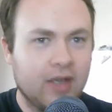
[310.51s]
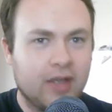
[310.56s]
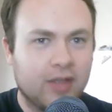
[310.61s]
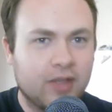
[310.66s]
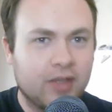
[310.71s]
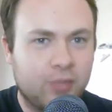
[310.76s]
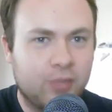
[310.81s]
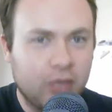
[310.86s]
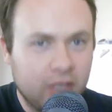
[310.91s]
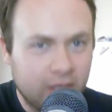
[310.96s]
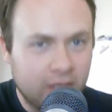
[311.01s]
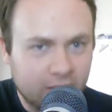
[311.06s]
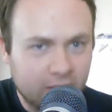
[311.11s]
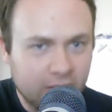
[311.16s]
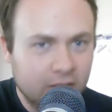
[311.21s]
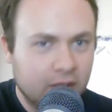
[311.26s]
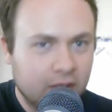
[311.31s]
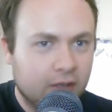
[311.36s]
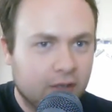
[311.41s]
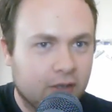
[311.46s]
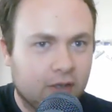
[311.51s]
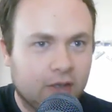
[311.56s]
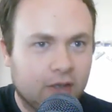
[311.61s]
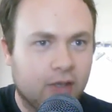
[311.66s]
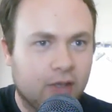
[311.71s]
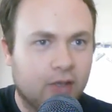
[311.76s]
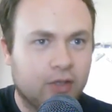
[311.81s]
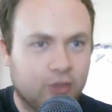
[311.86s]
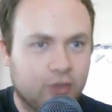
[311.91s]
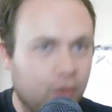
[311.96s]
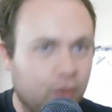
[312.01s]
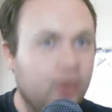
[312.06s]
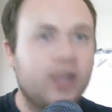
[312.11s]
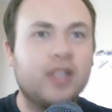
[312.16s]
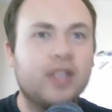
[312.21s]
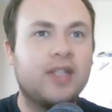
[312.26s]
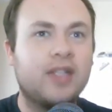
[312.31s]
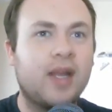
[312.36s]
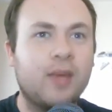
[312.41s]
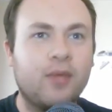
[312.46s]
this being a
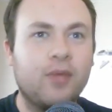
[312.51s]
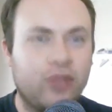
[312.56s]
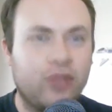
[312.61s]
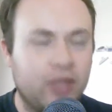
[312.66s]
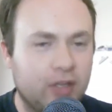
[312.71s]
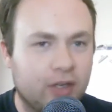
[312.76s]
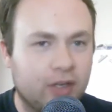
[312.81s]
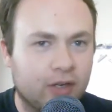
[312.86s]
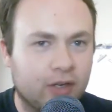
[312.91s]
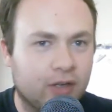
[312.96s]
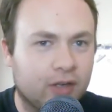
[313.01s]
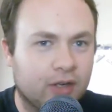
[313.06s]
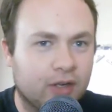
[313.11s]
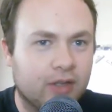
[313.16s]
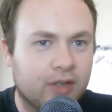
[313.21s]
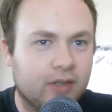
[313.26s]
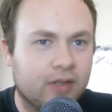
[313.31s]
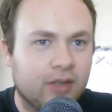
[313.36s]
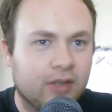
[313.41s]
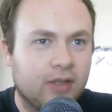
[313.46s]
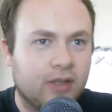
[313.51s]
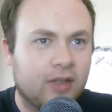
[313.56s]
joyous time of year and,